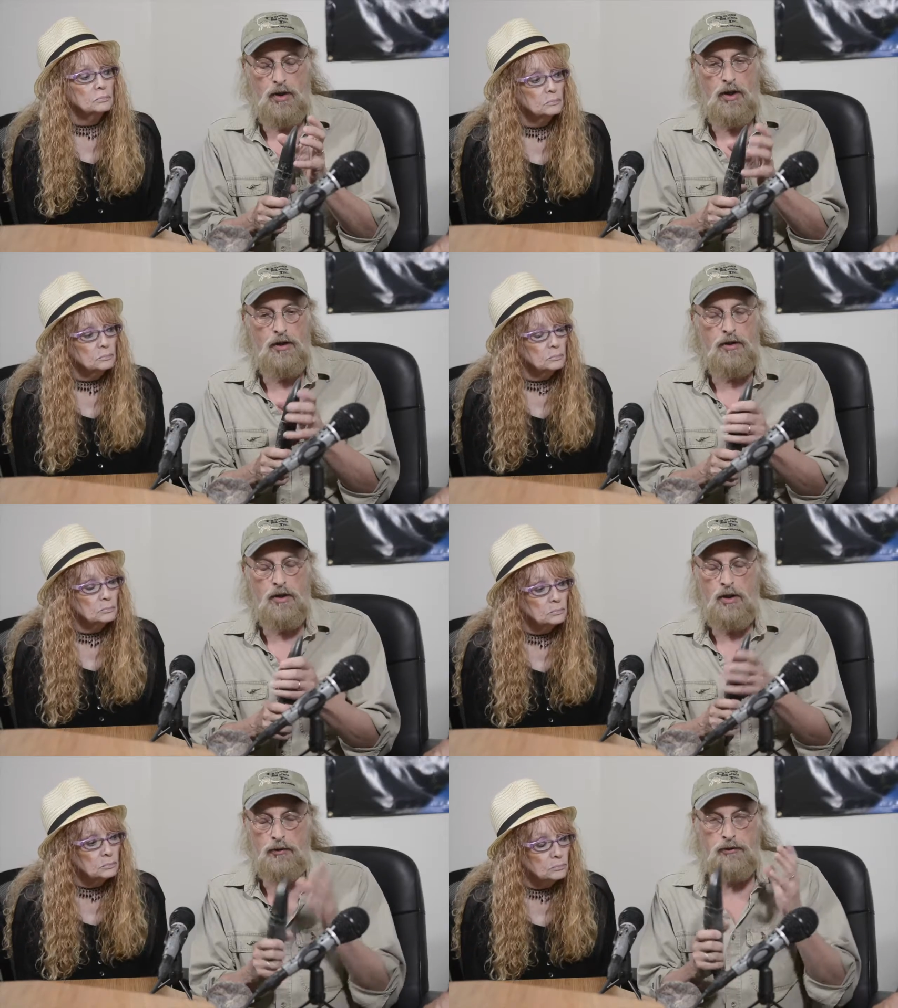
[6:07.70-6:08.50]
Speaker 1: or
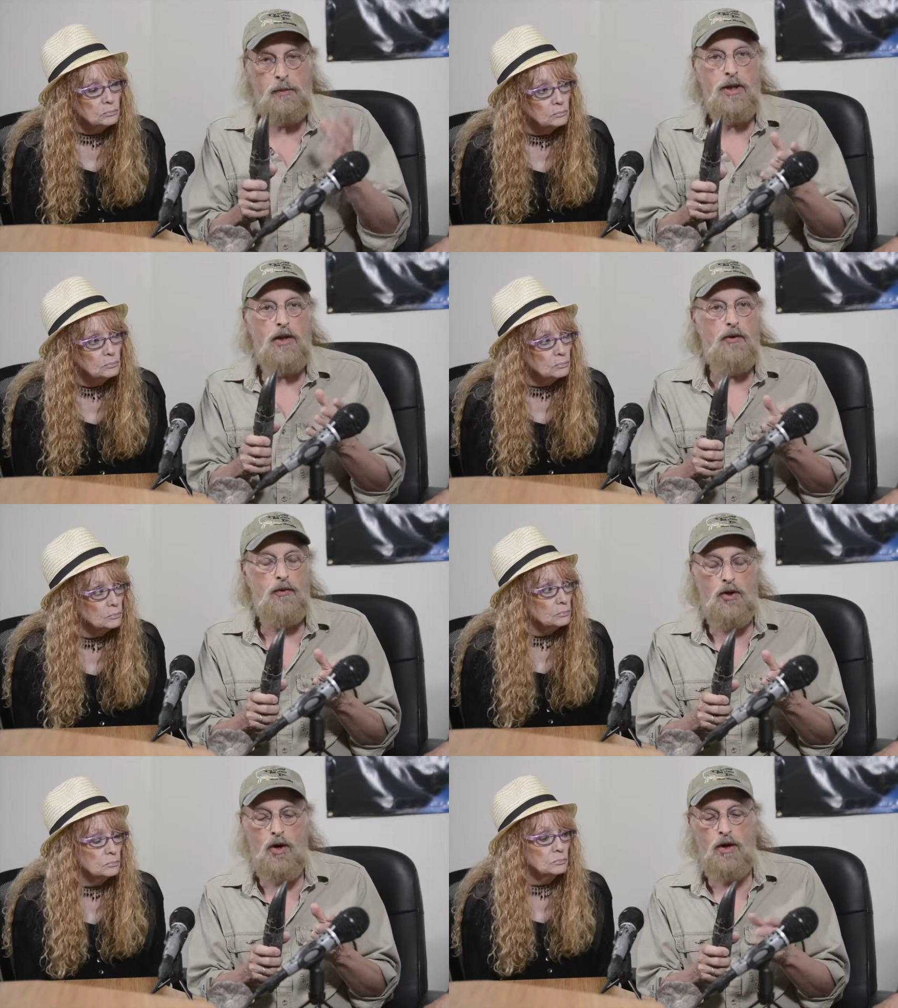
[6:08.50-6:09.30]
you know some of the other
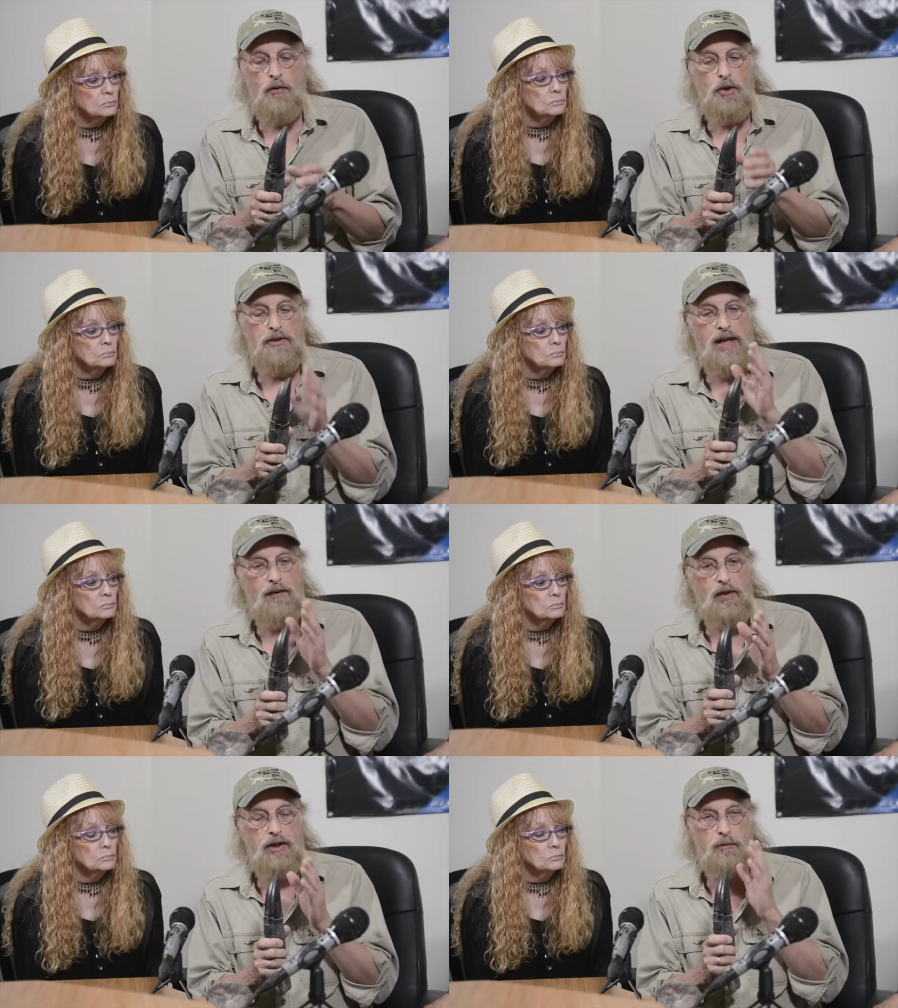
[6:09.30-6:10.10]
carnivores they
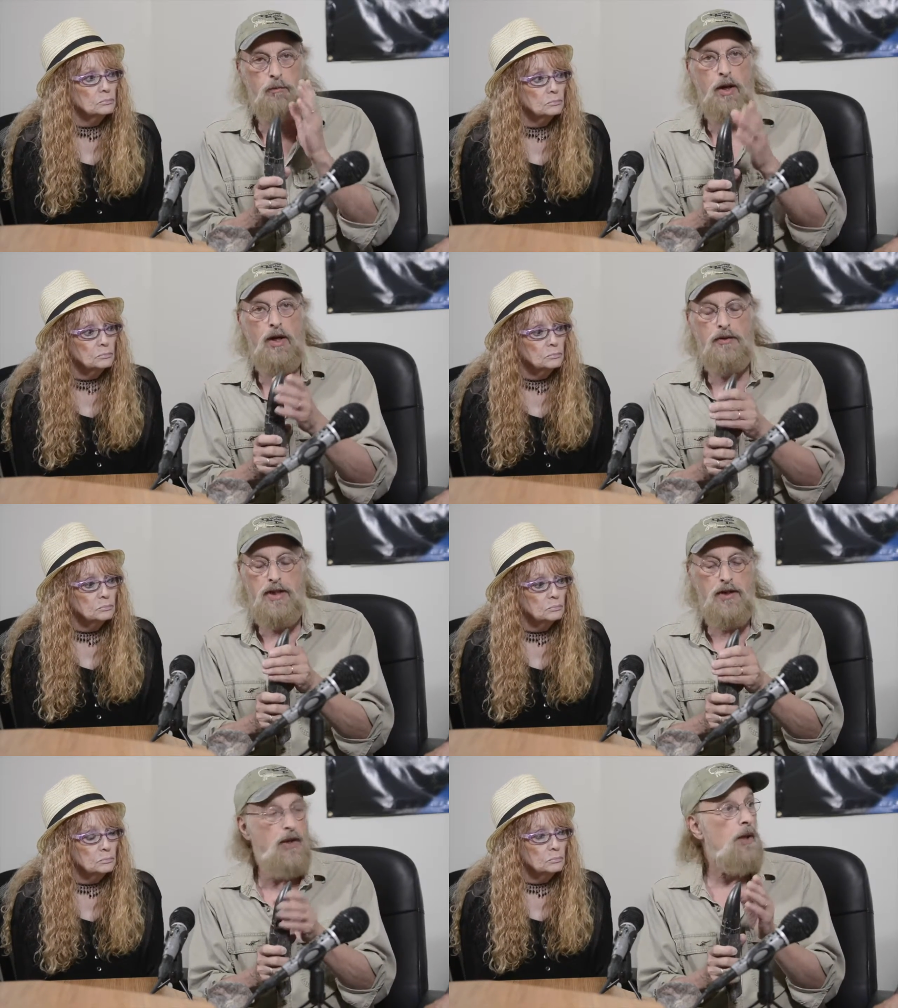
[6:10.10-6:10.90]
have like uh,
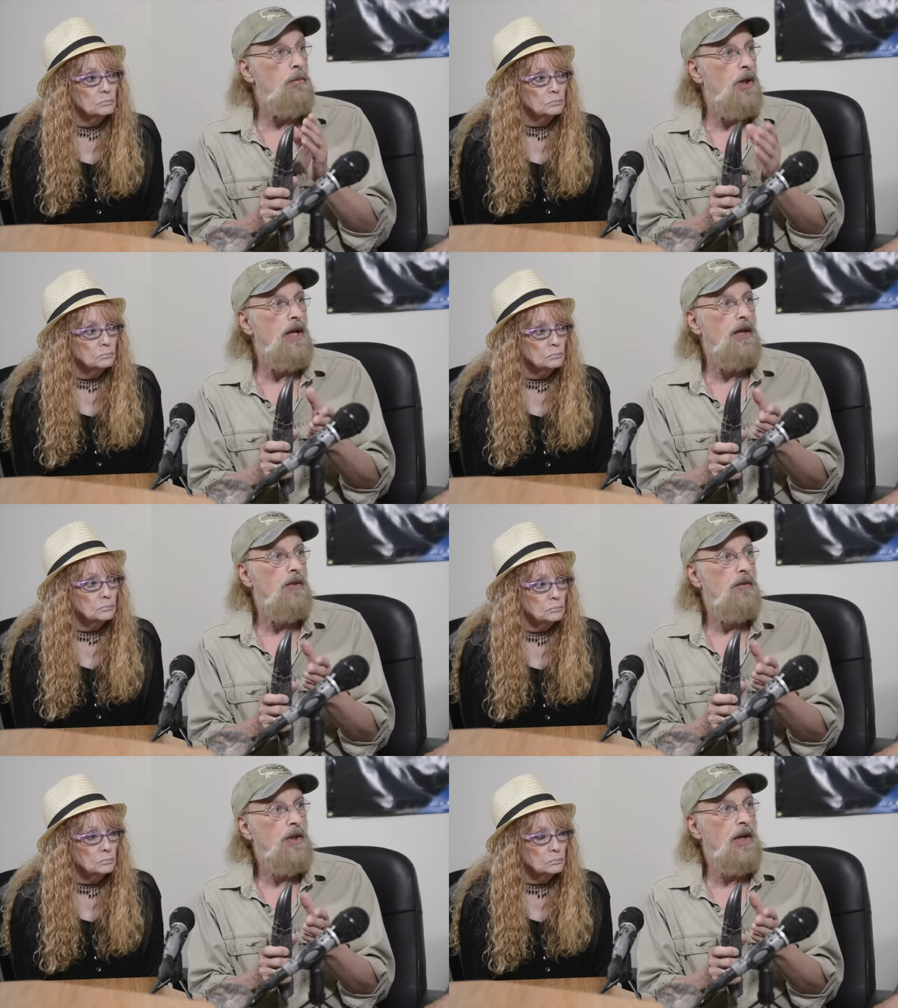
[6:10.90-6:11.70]
teeth like a
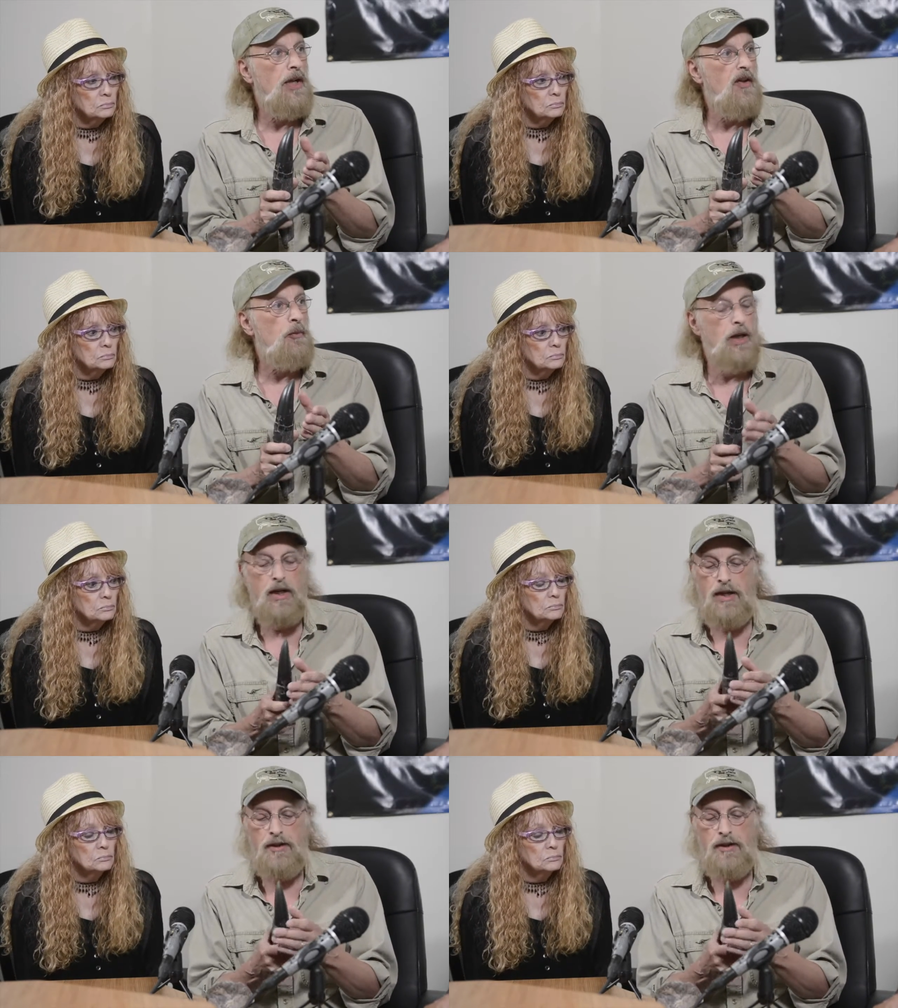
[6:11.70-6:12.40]
blade, like mm-hmm. a knife blade.